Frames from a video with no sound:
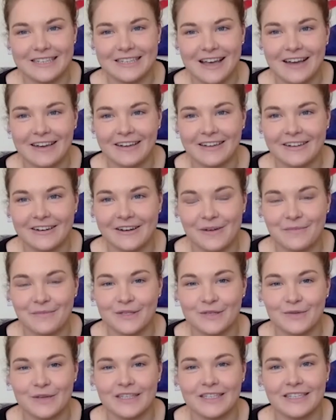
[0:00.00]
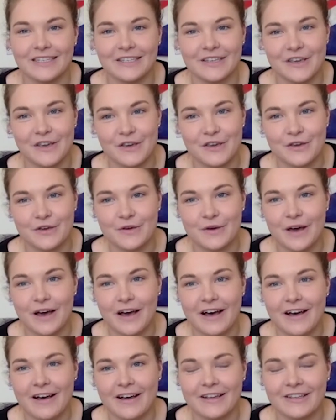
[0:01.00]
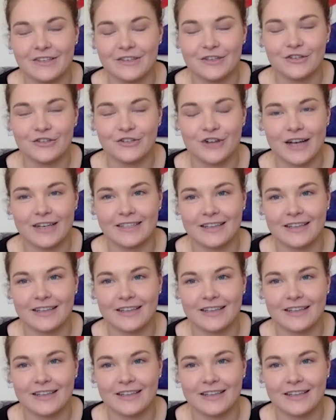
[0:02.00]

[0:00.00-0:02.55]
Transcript: Tanner, I'm 22. I do track